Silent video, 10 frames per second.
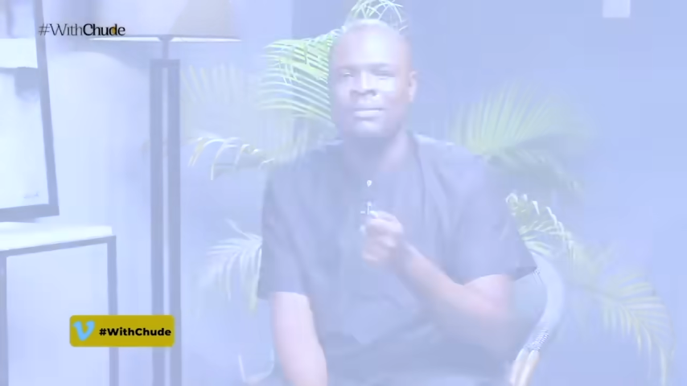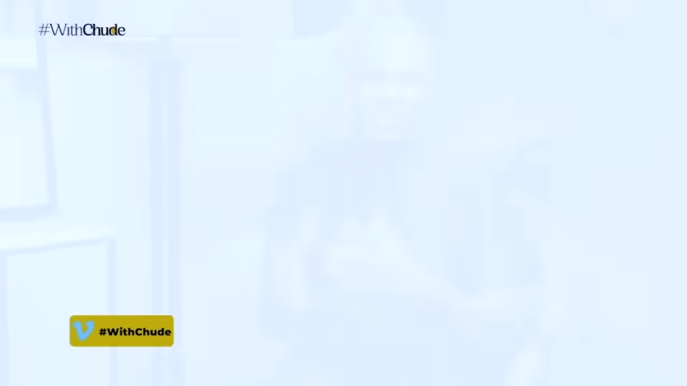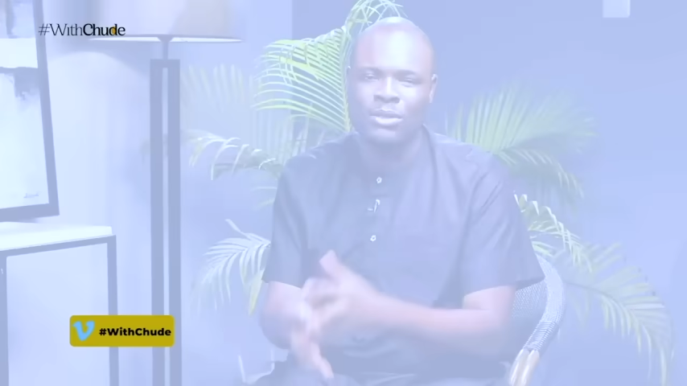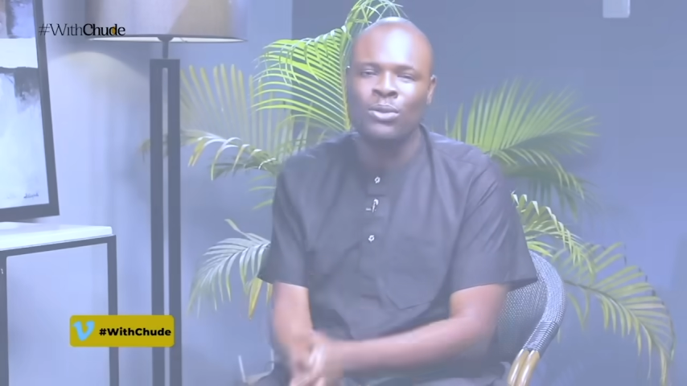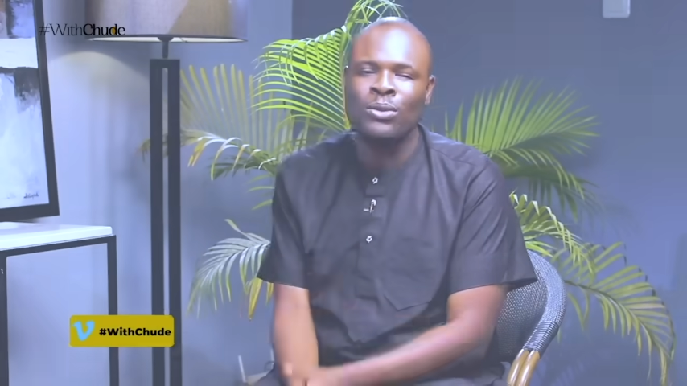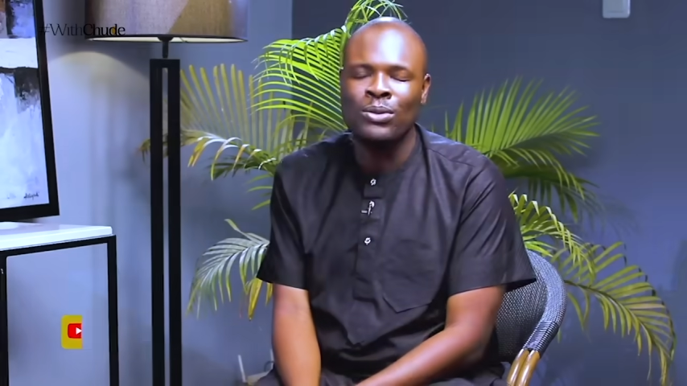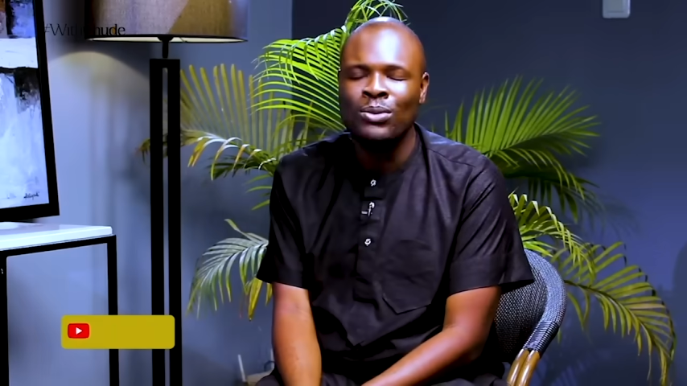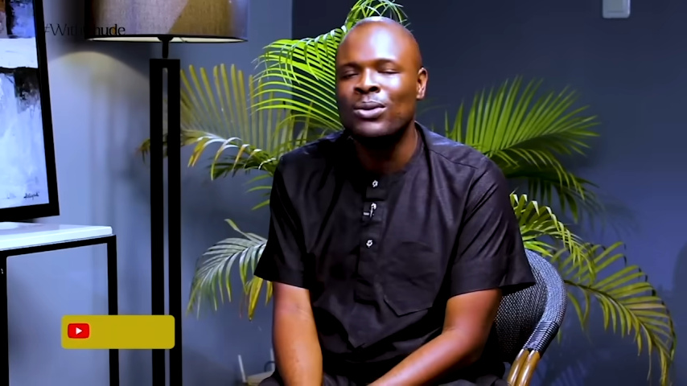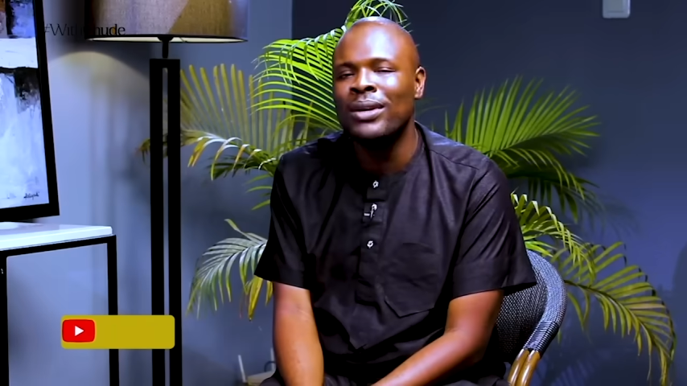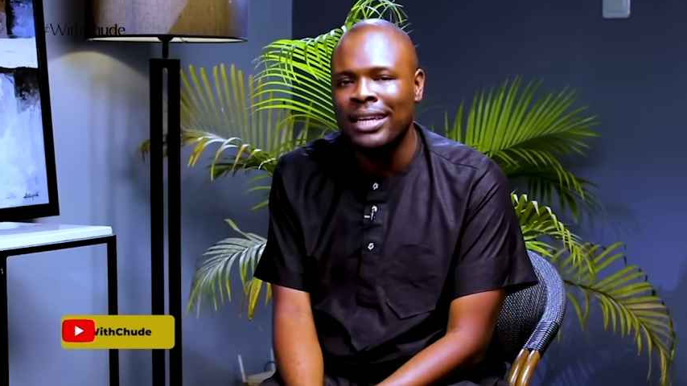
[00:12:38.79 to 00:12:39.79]
So
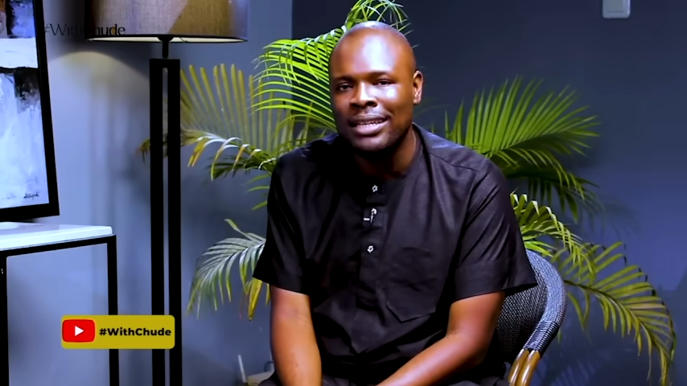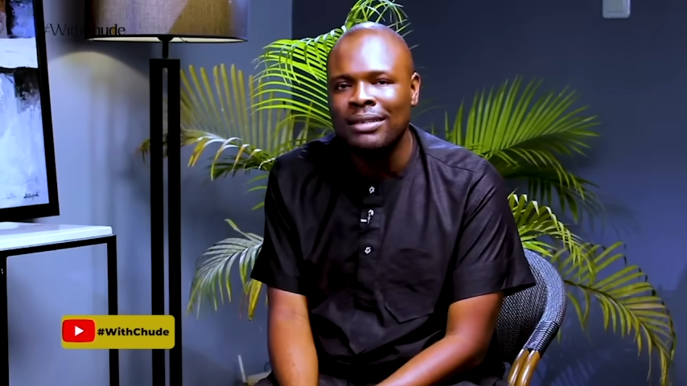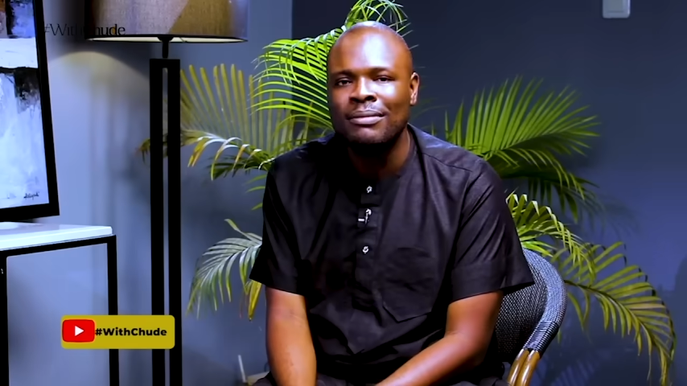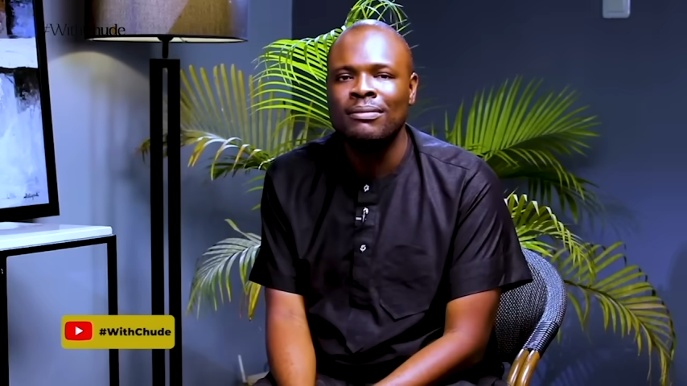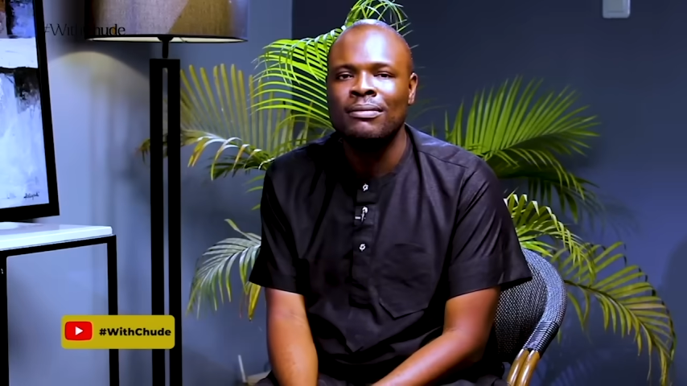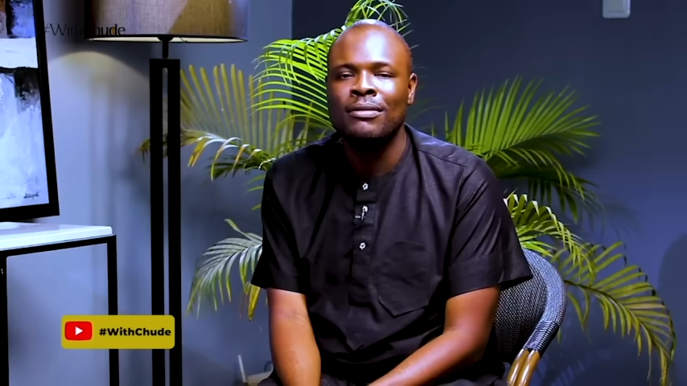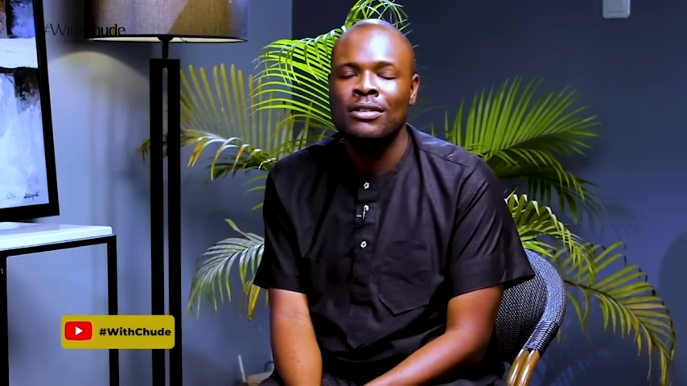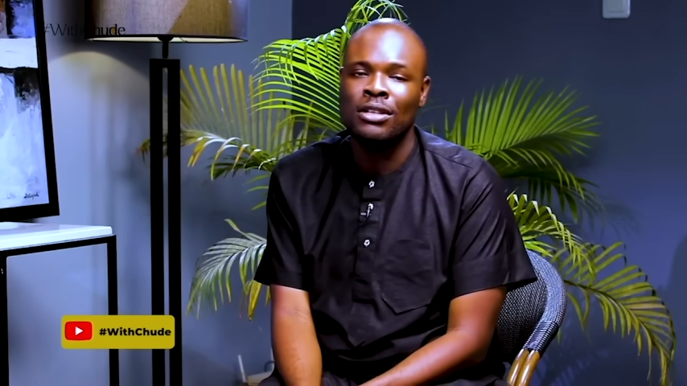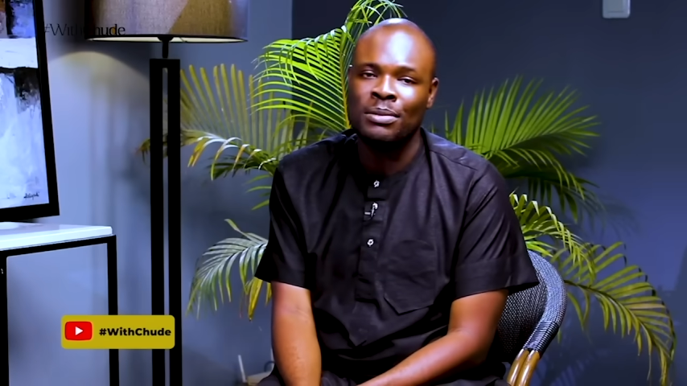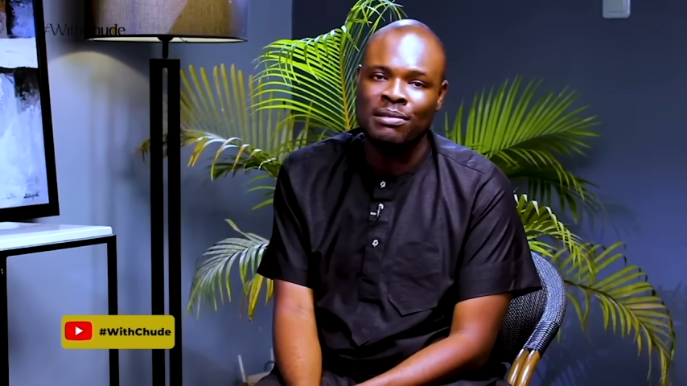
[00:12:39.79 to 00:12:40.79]
do go ahead,
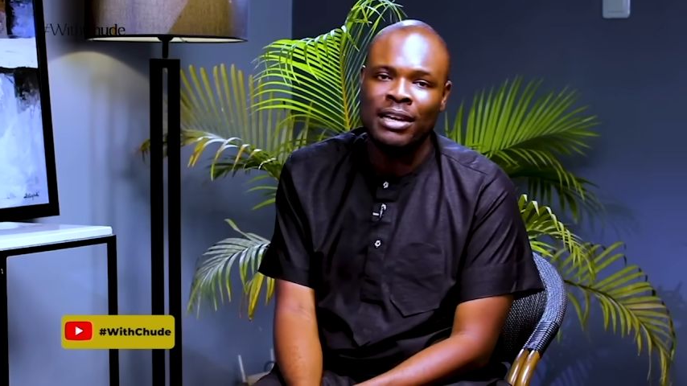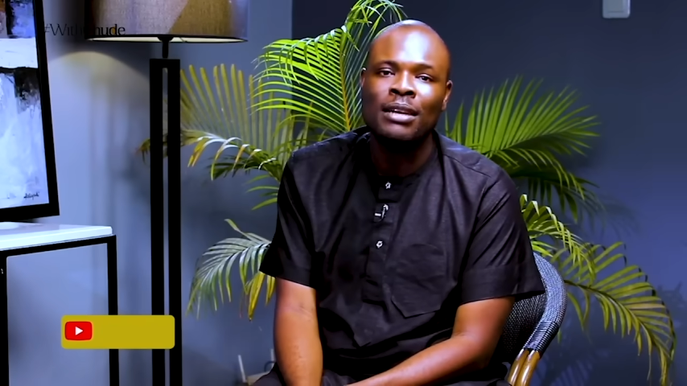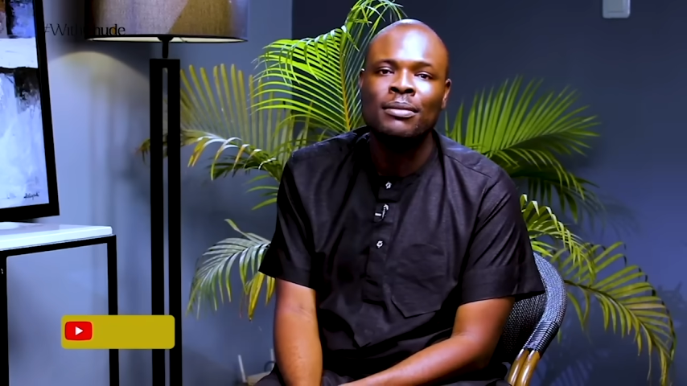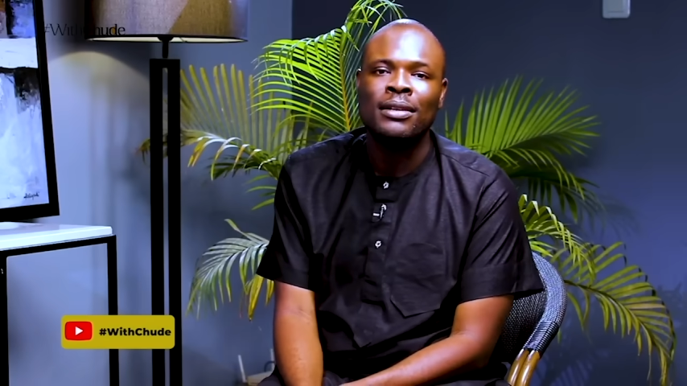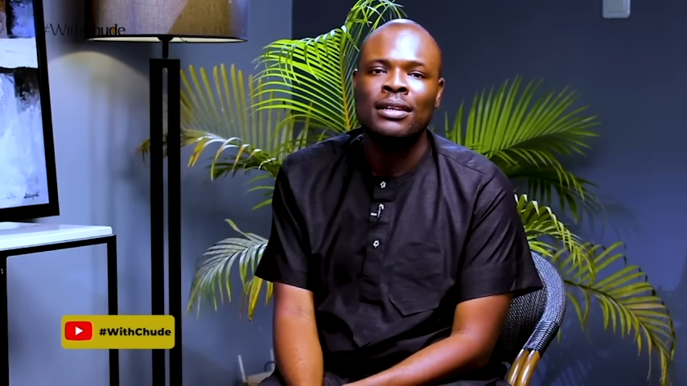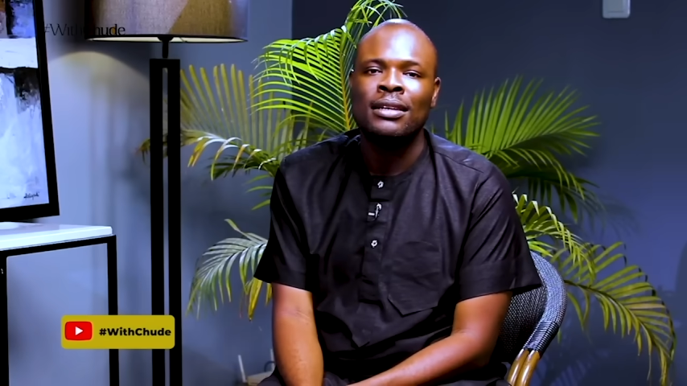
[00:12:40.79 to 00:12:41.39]
subscribe.